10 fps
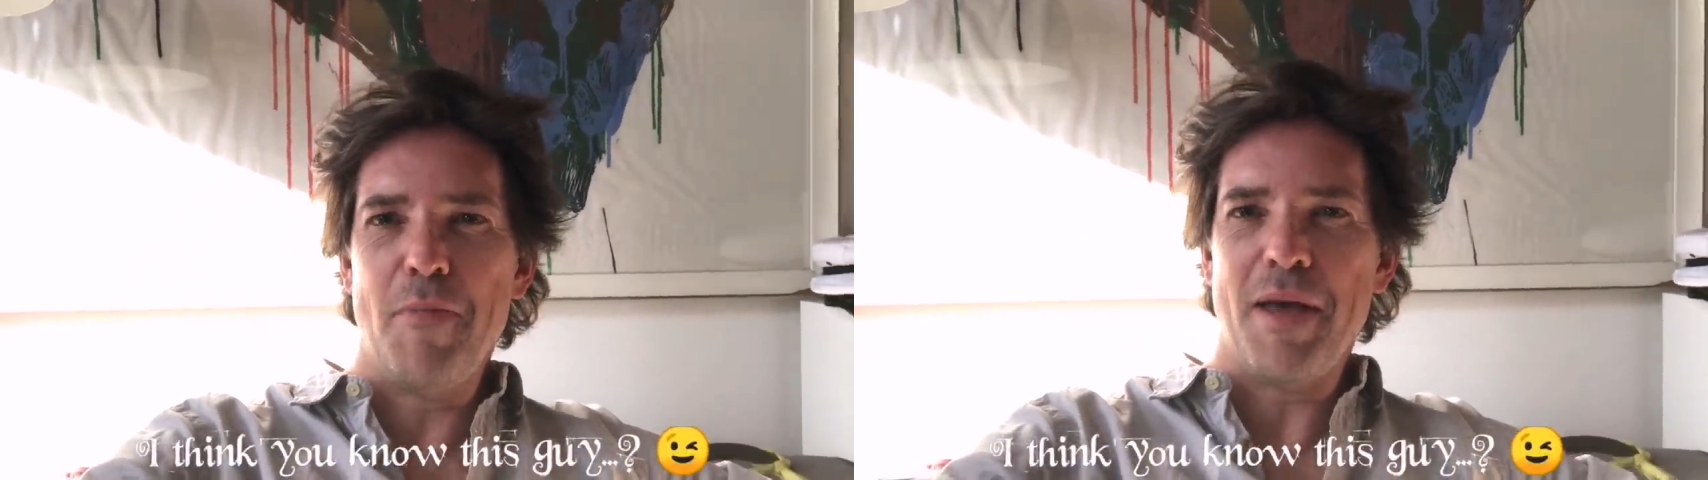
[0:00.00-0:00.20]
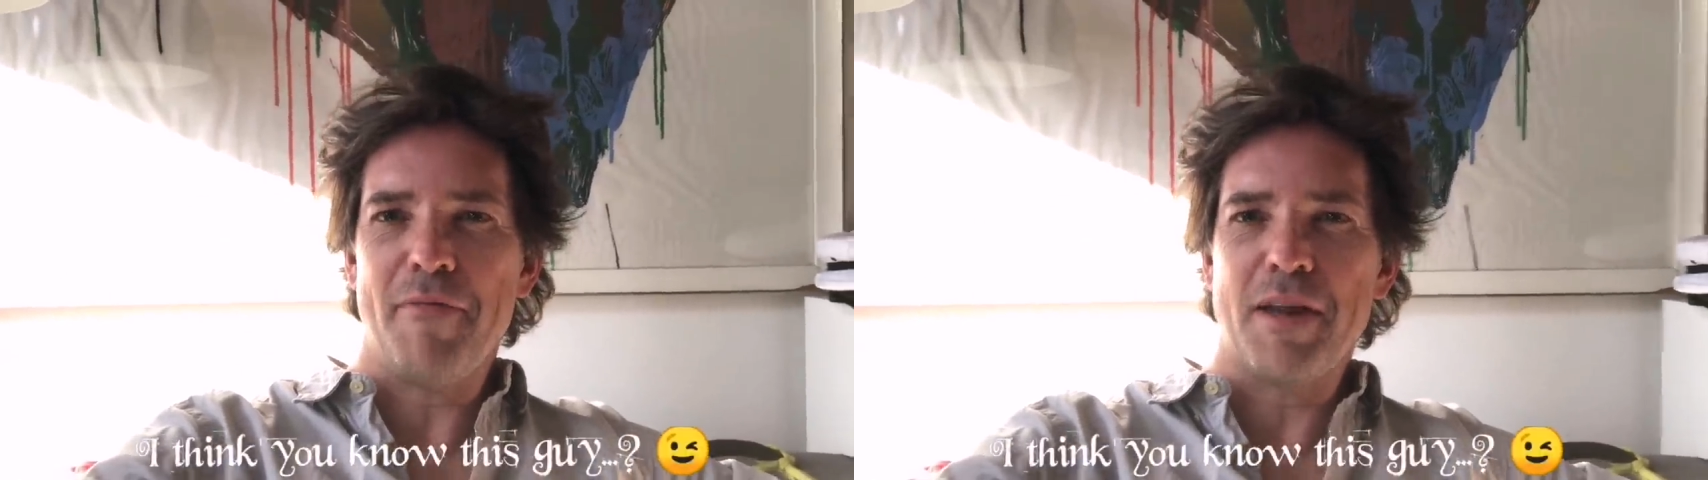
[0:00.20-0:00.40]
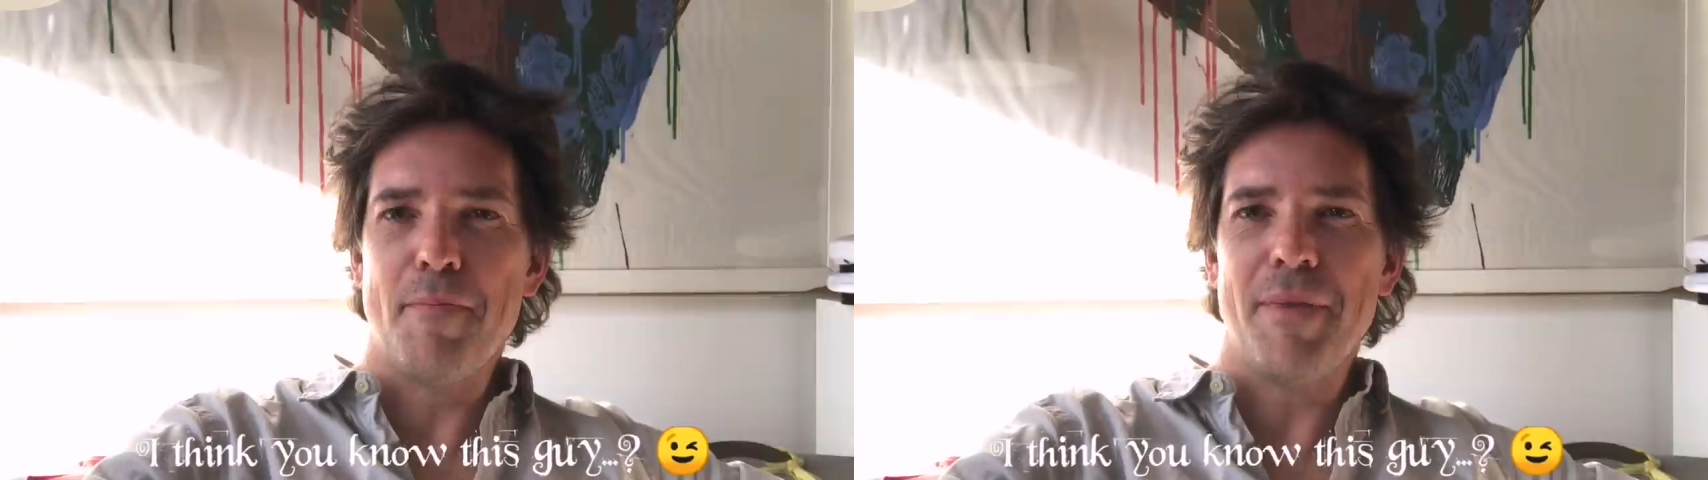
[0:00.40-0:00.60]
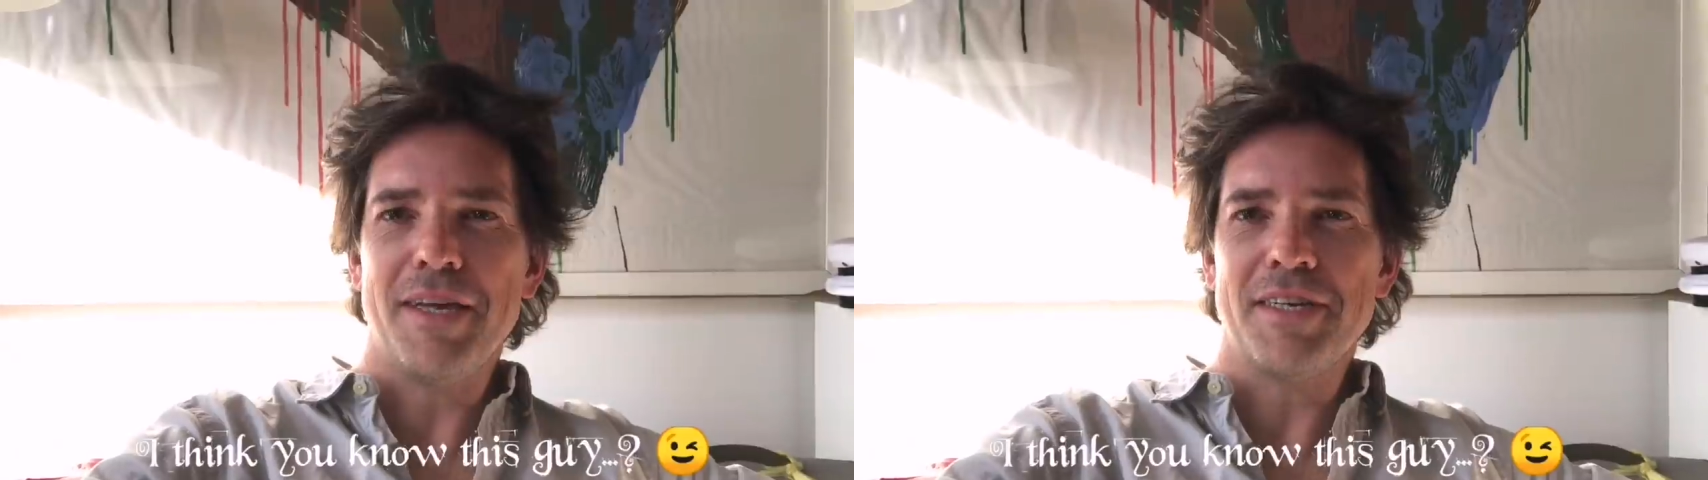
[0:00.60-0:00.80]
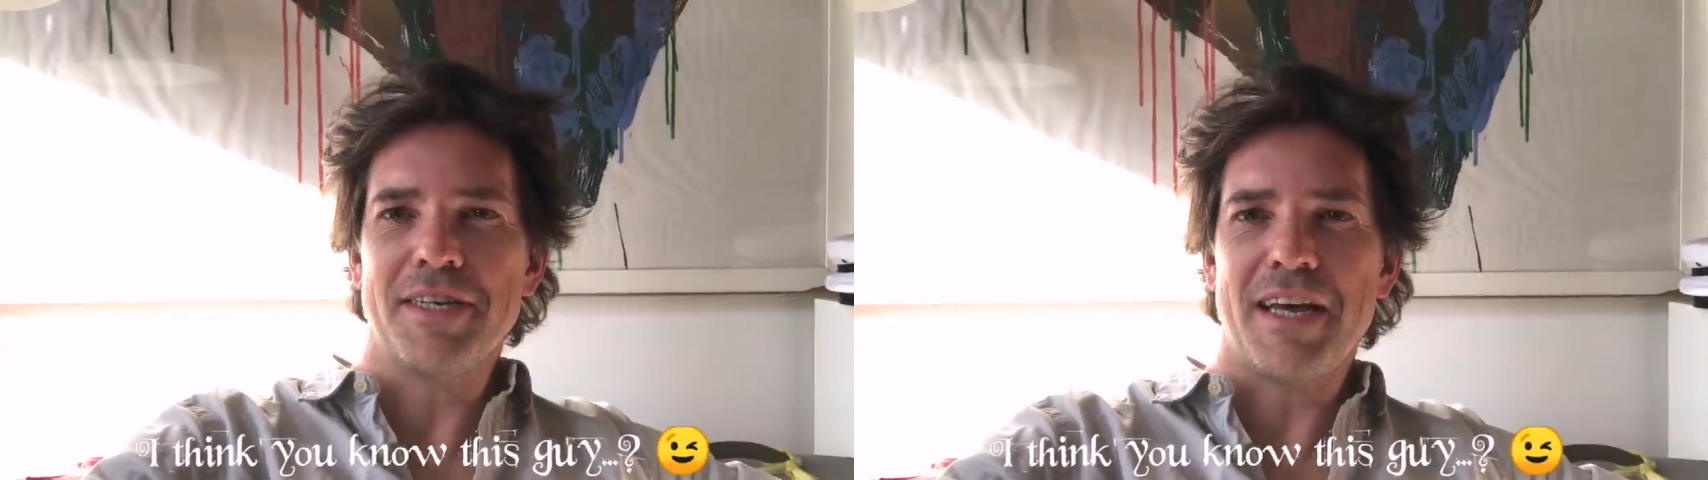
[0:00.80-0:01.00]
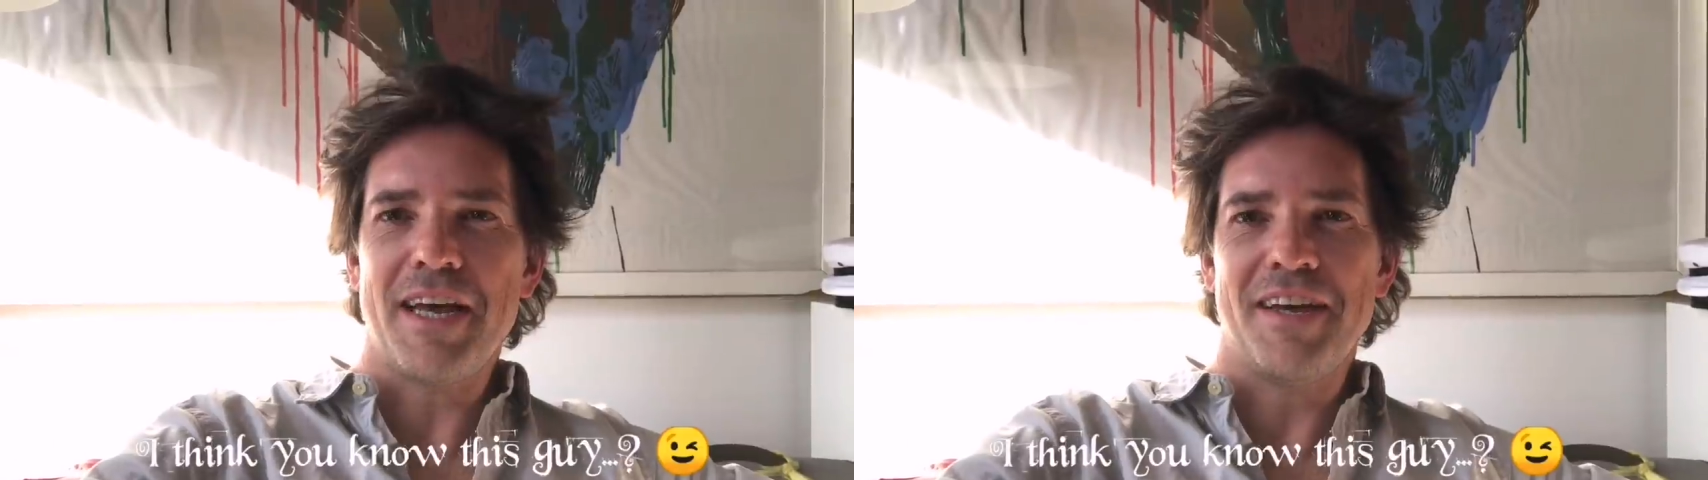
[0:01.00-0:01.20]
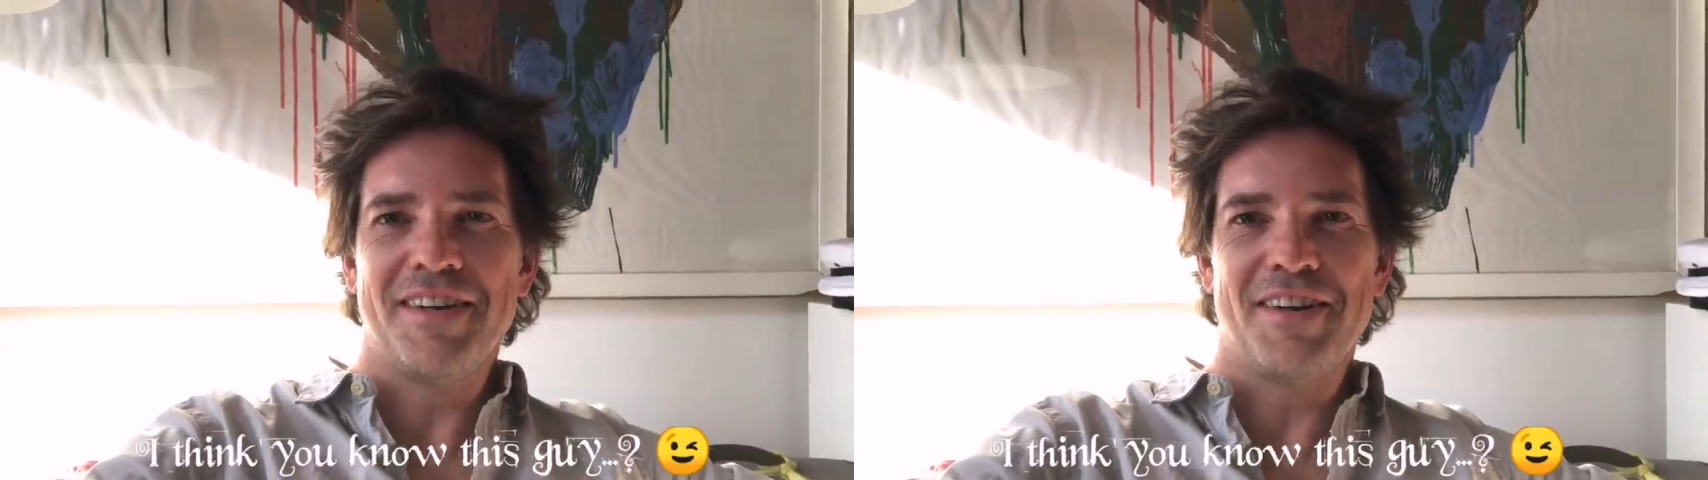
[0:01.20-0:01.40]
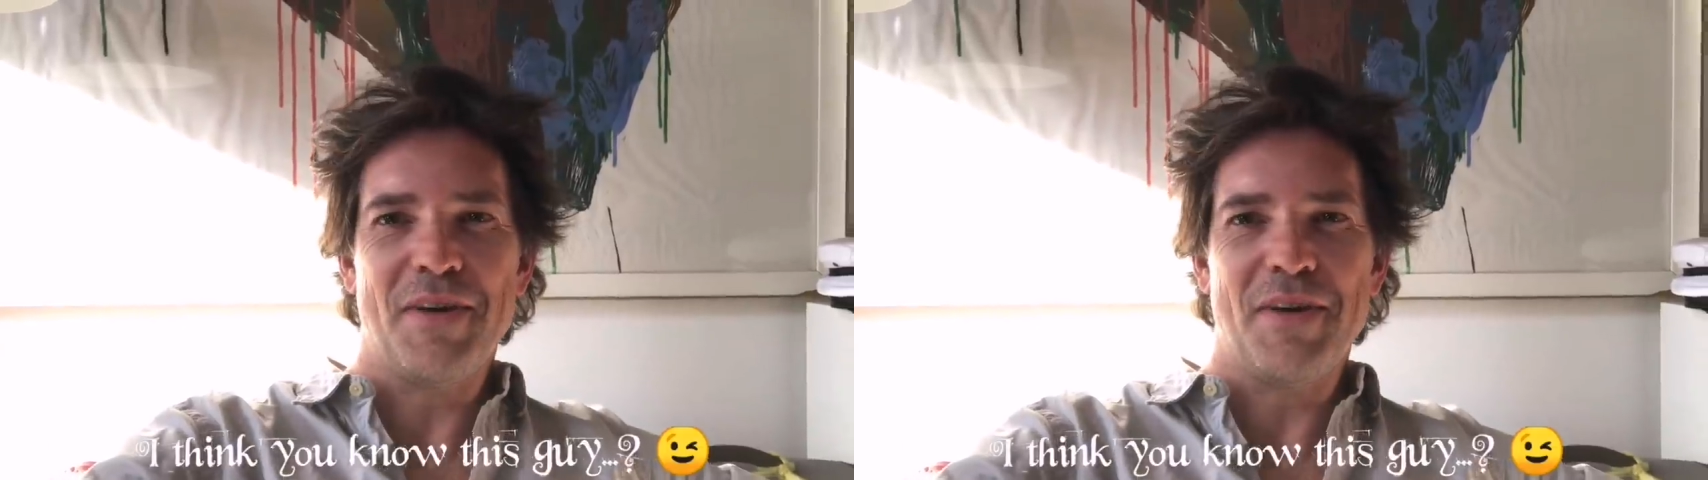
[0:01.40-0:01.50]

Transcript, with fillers: I hope you're having an amazing day.